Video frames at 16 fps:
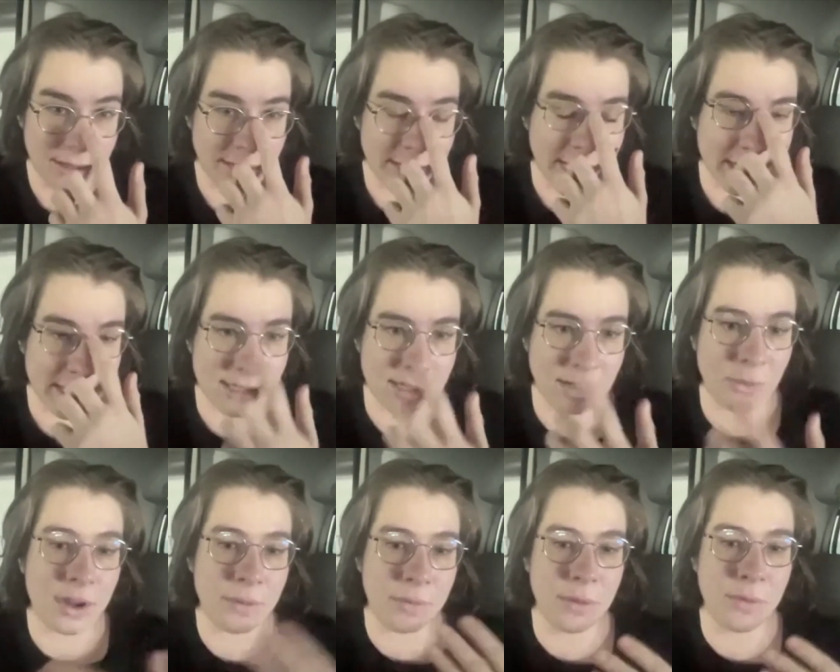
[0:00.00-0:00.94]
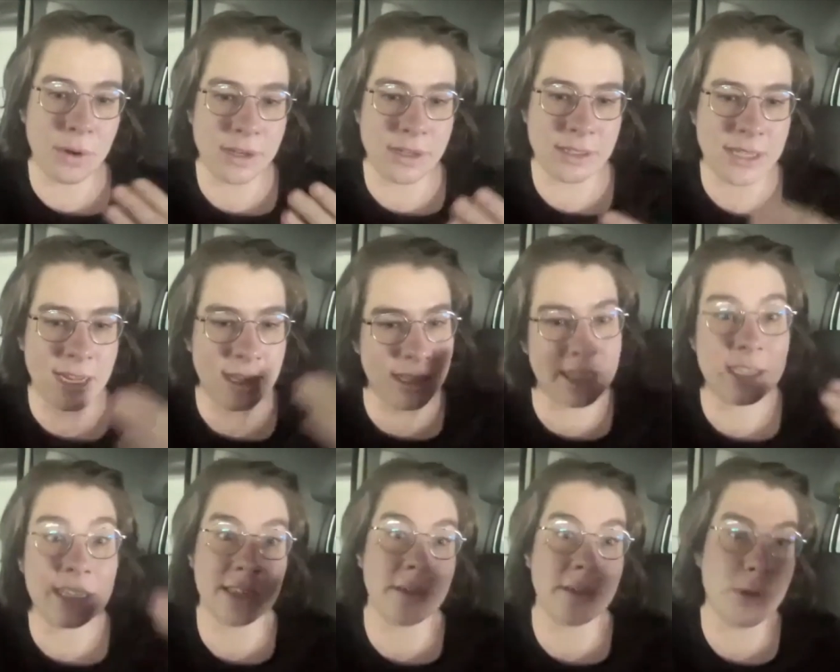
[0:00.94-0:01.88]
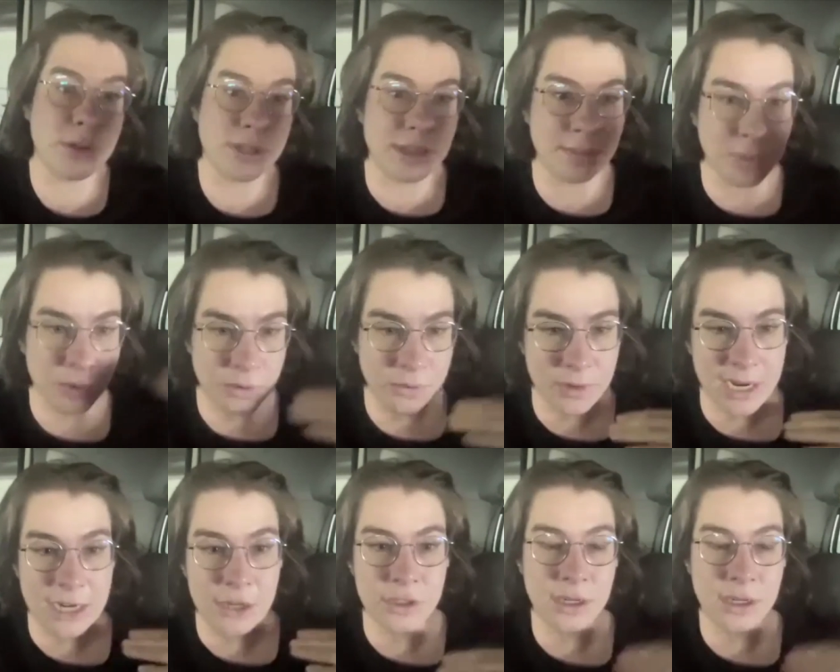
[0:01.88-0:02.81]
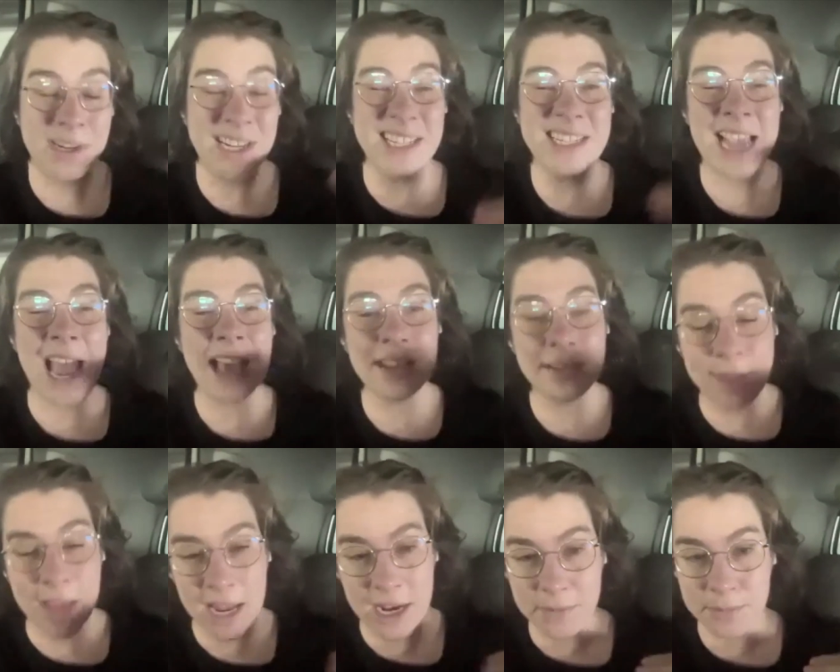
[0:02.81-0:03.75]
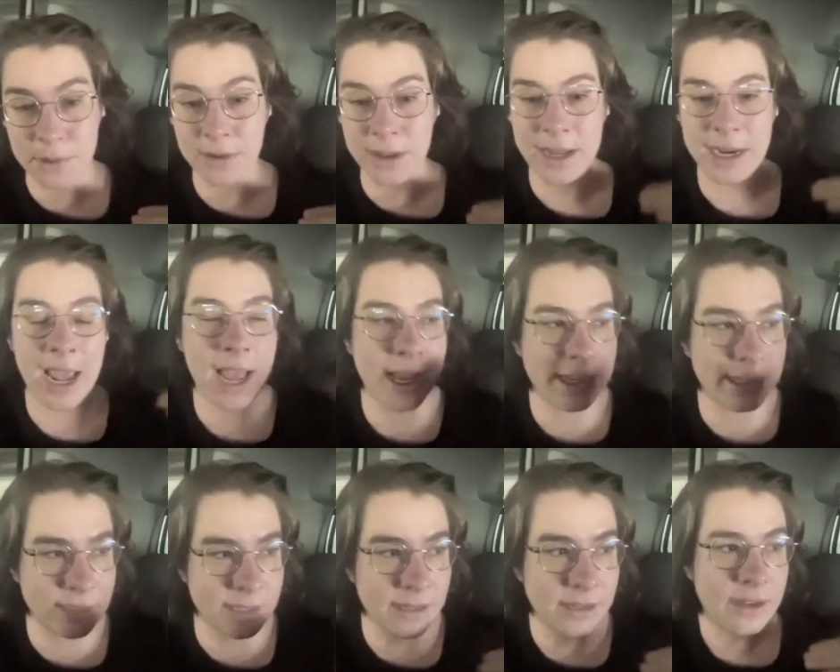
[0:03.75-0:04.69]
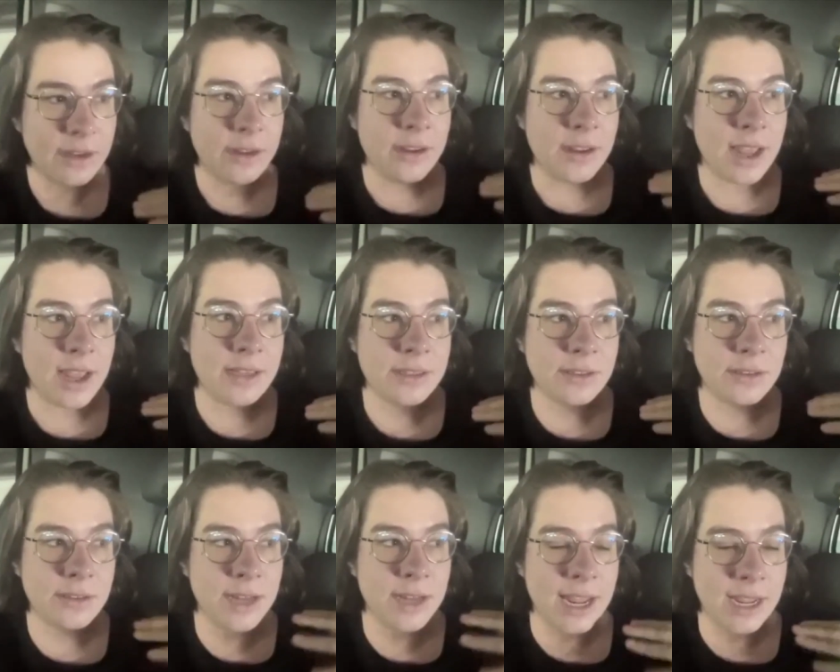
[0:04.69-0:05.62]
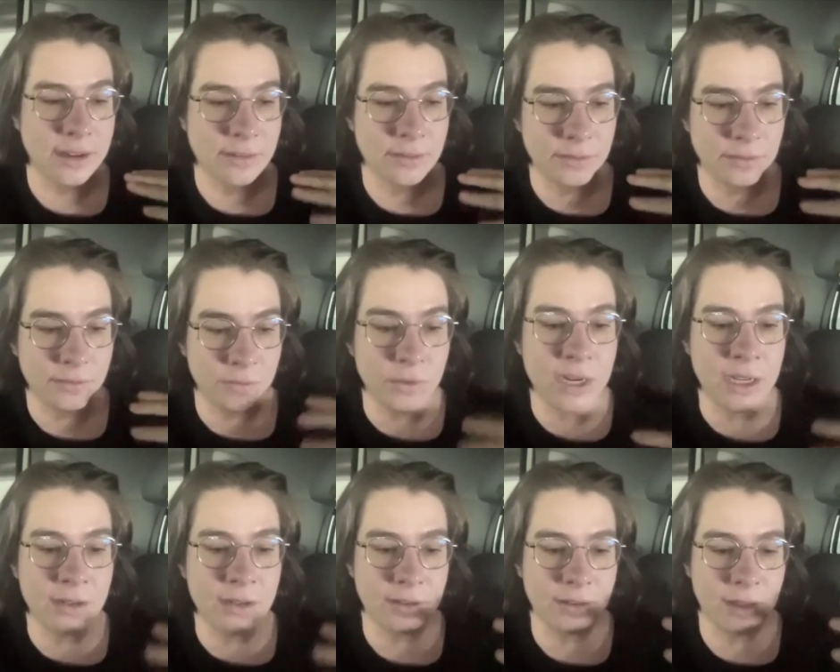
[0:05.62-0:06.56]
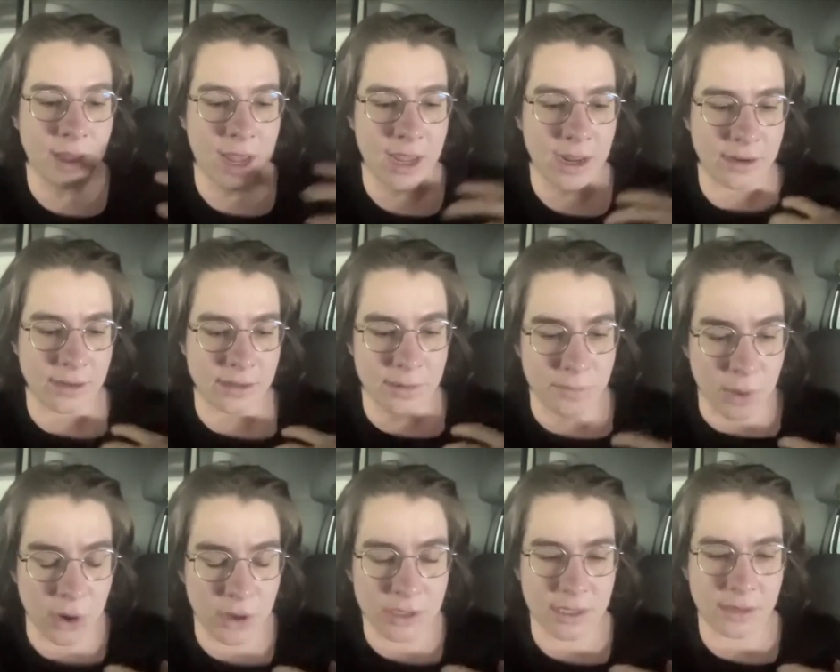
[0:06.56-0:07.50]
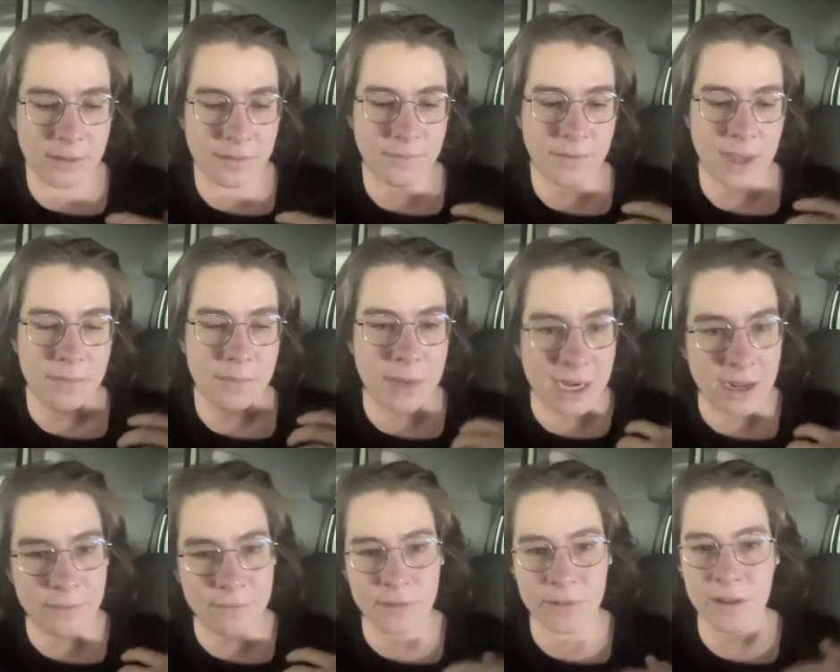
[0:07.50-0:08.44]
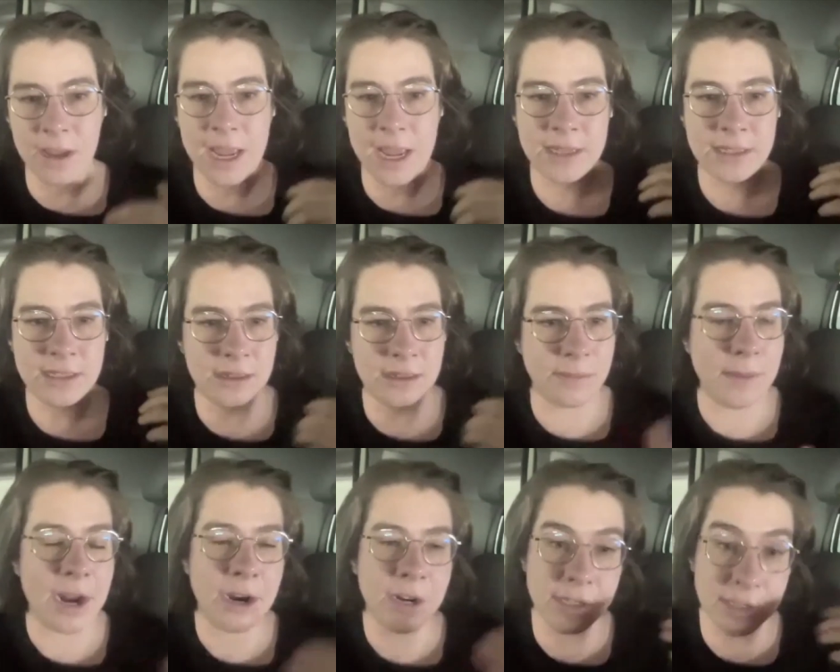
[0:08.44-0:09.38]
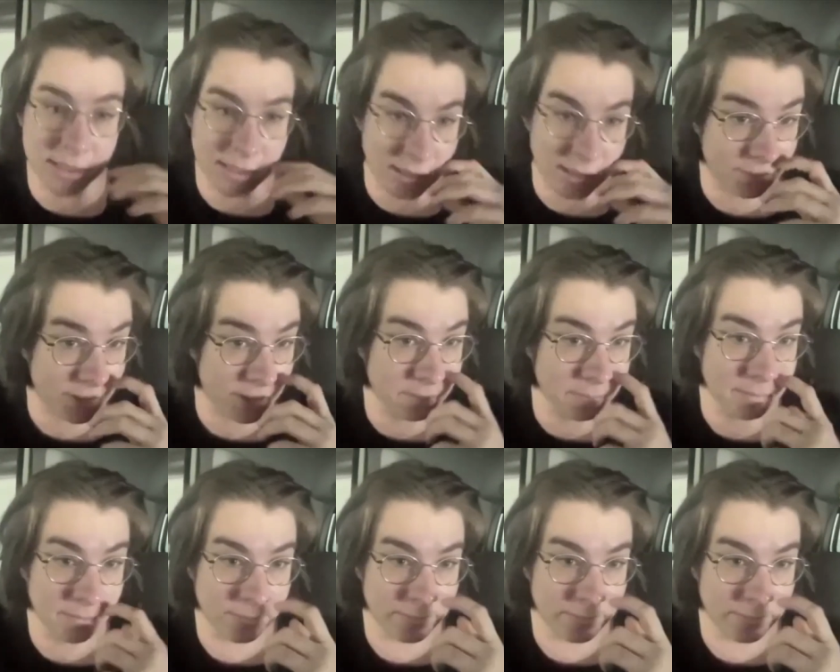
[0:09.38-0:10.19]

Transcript: that's mm. the one we want to say this is the most important relationship and it's as valuable and as as like real and emotive and meaningful as the marriages in the film